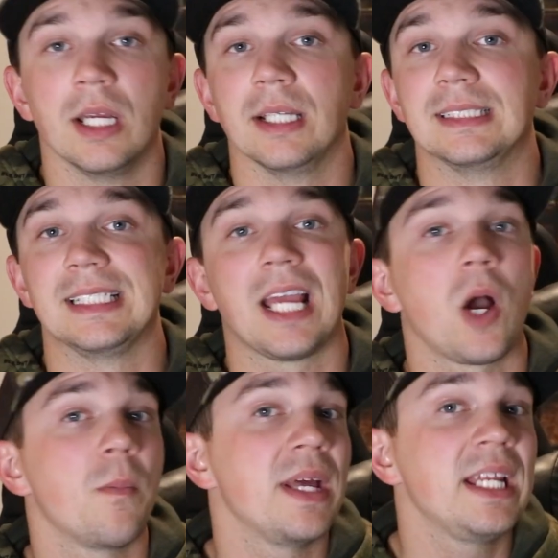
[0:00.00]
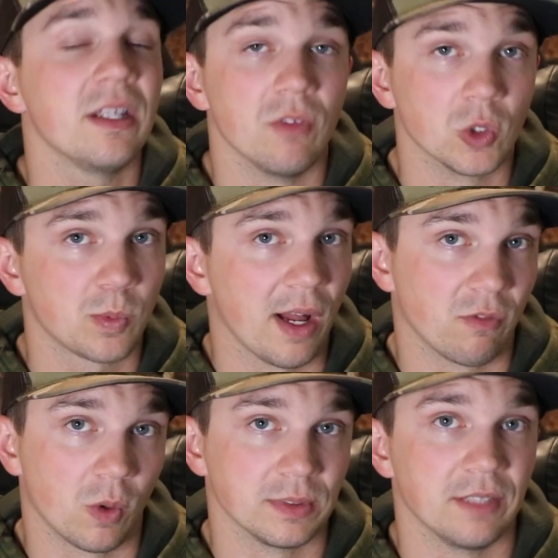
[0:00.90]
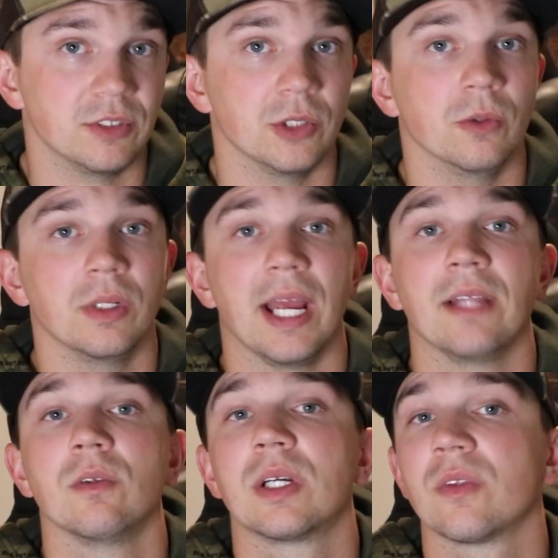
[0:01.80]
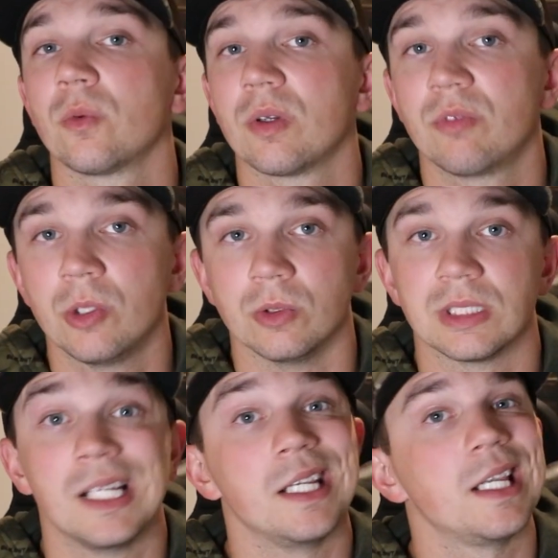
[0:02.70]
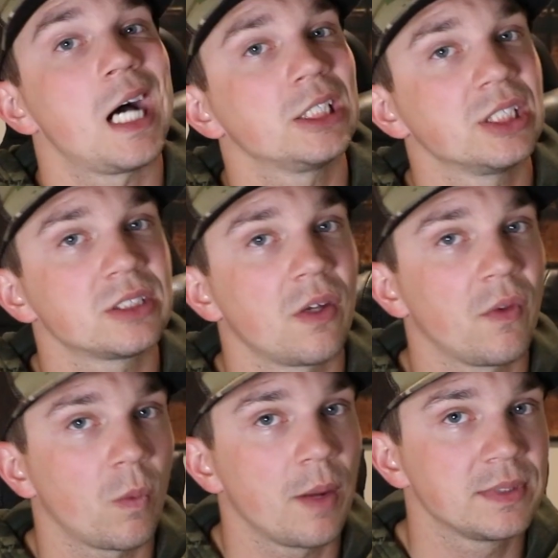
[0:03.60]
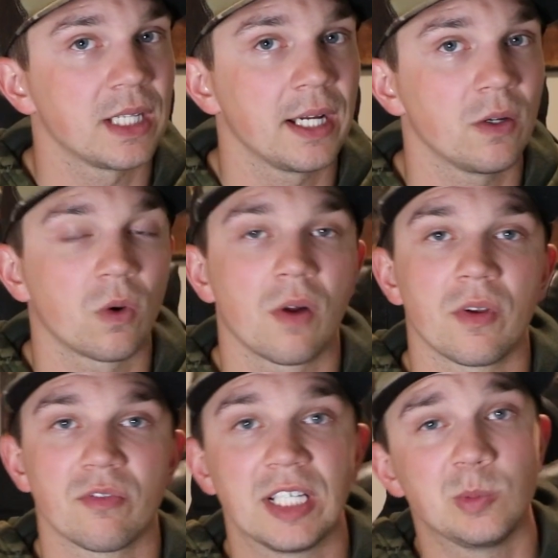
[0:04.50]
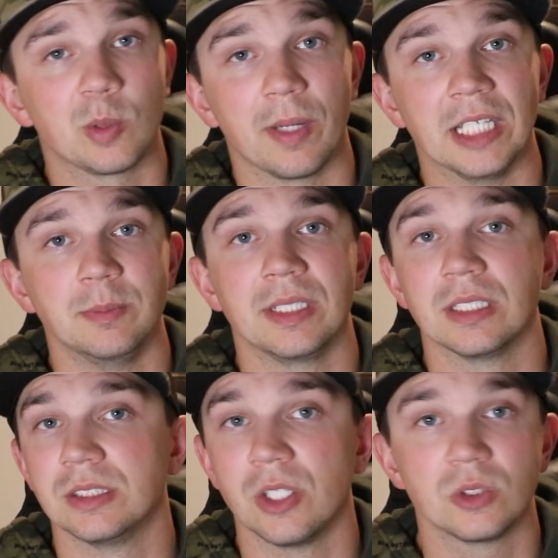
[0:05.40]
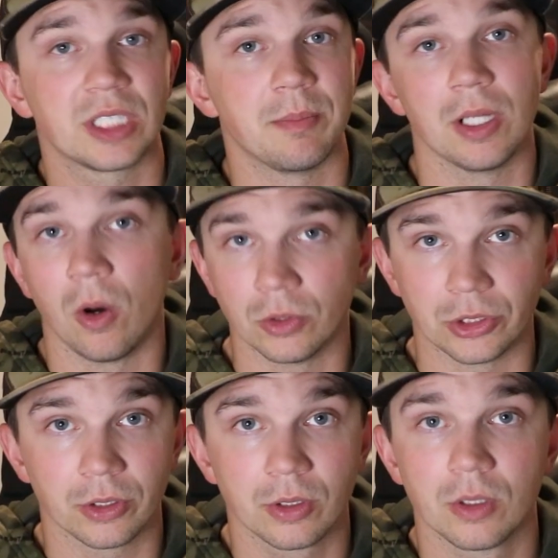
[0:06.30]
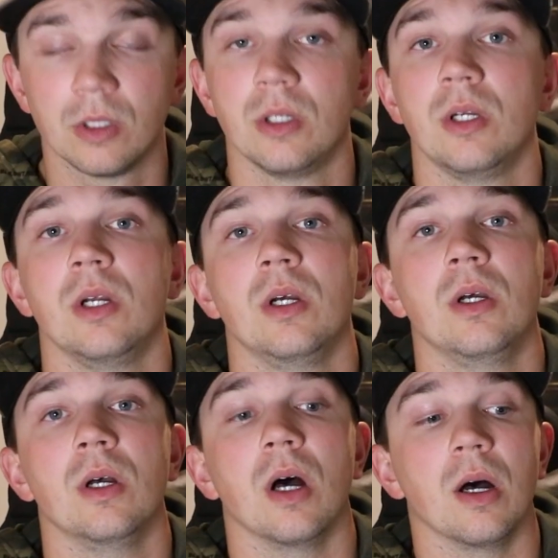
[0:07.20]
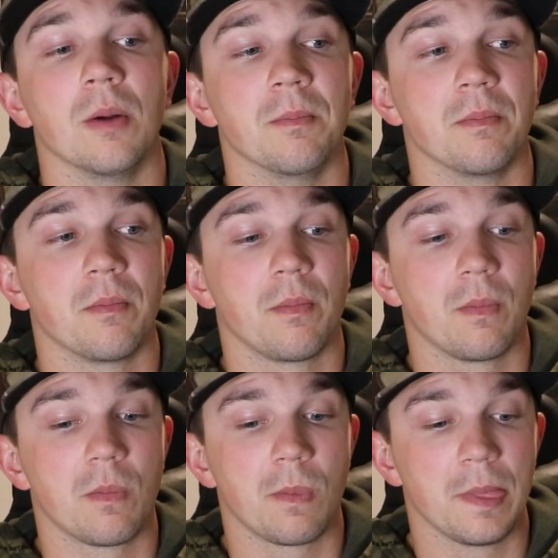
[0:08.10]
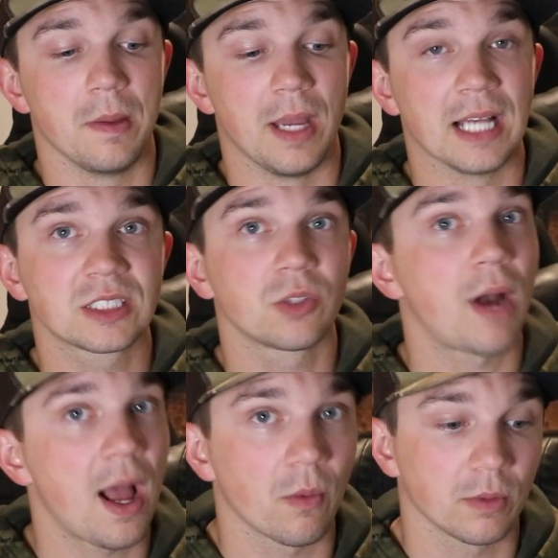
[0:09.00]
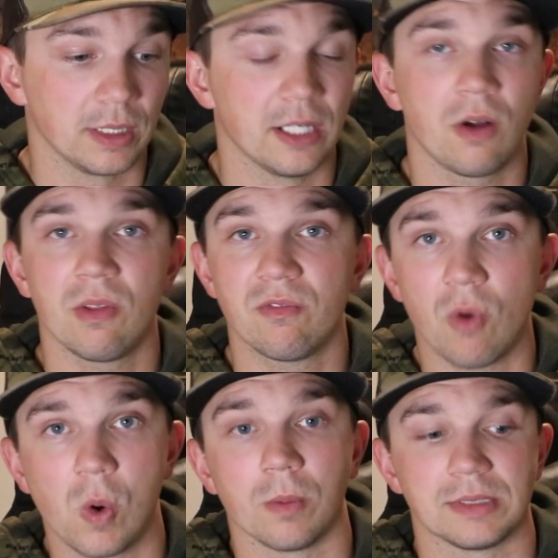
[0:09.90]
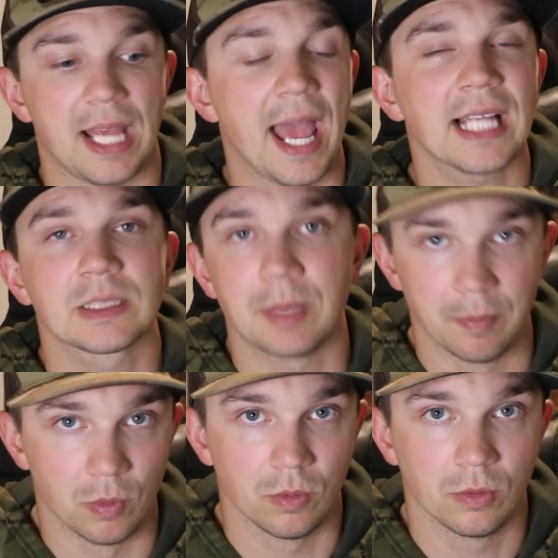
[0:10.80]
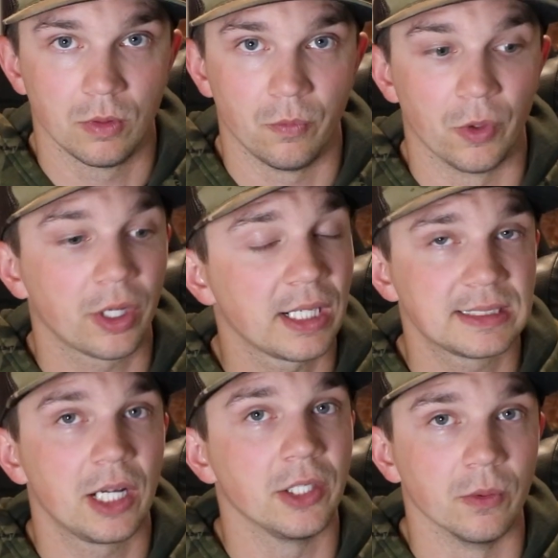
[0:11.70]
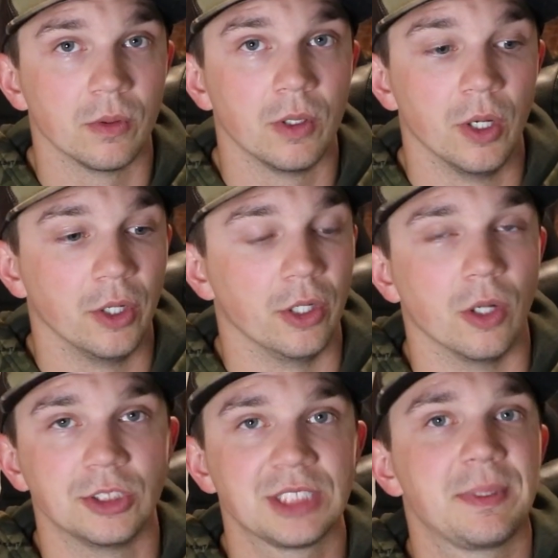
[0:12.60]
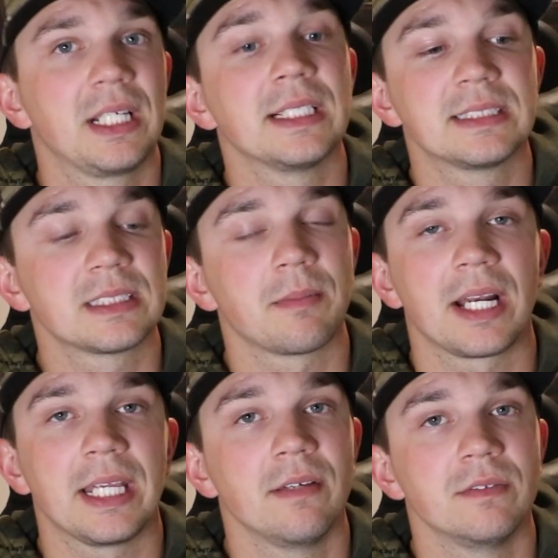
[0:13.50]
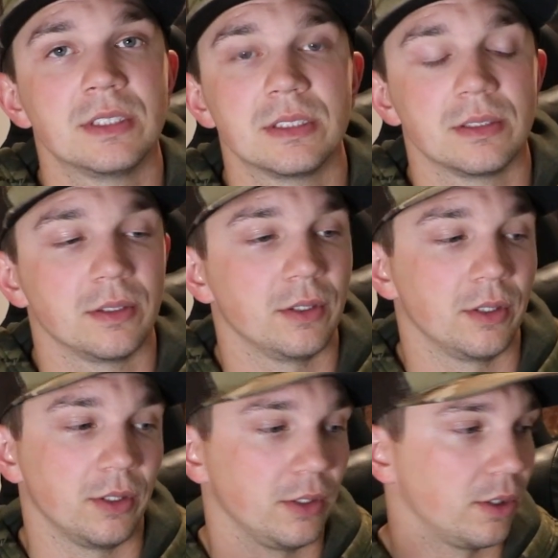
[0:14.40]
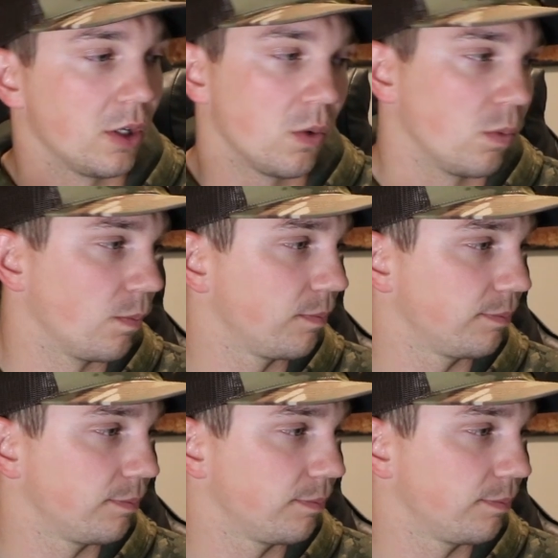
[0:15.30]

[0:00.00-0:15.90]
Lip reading: see how many of those platforms they've tuned, and look at the reviews. Not just on their website or on their Facebook page, because those can be altered. Ask around. Get on the forums. Ask people. They're going to tell you. Just because somebody gives, a